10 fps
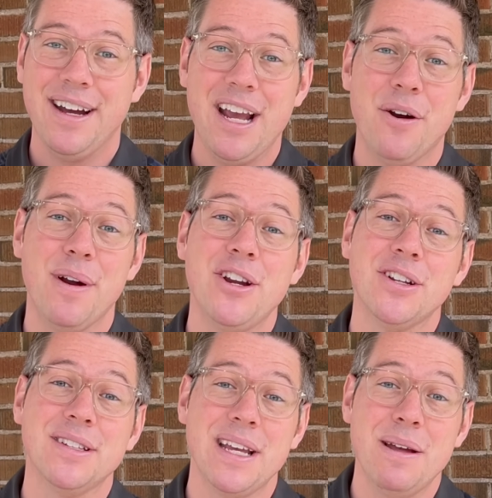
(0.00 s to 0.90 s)

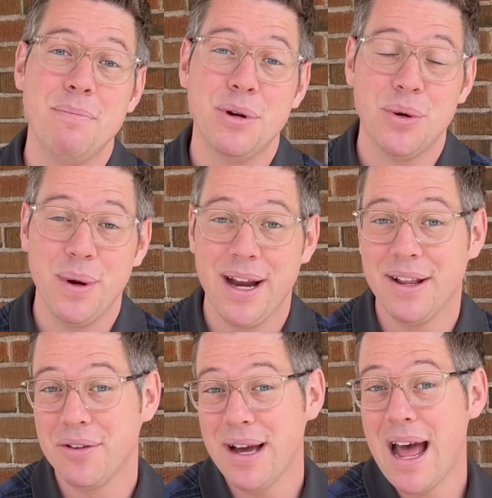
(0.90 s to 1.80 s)
iterations in between,
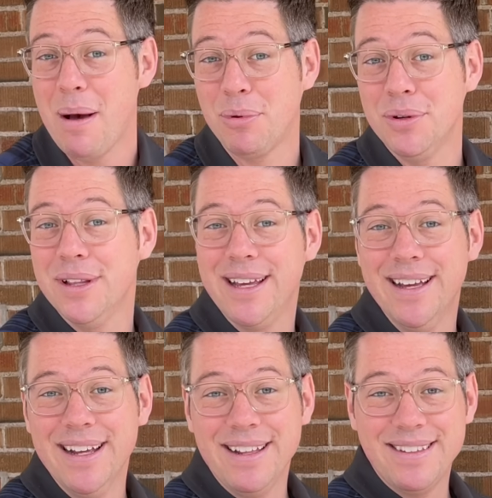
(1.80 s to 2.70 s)
and so it absolutely
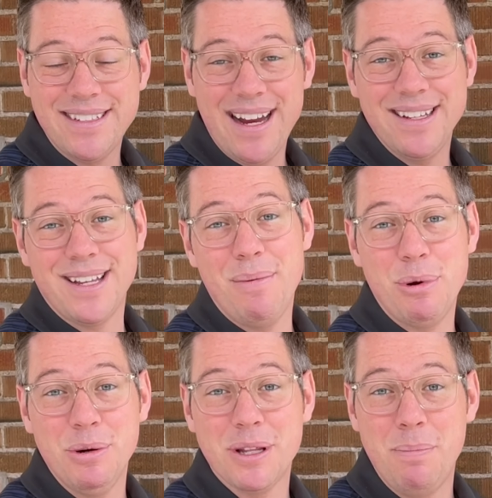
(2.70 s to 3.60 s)
stands up
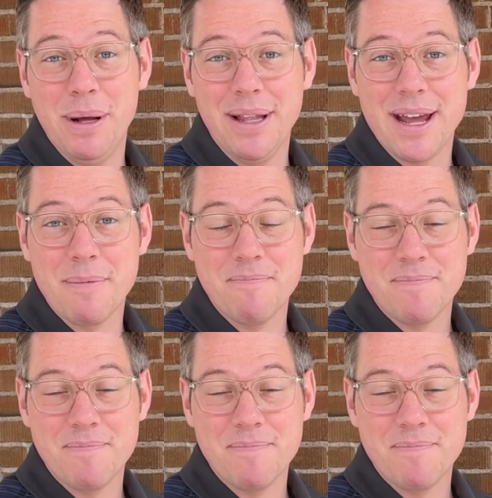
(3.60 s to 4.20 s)
to its billing.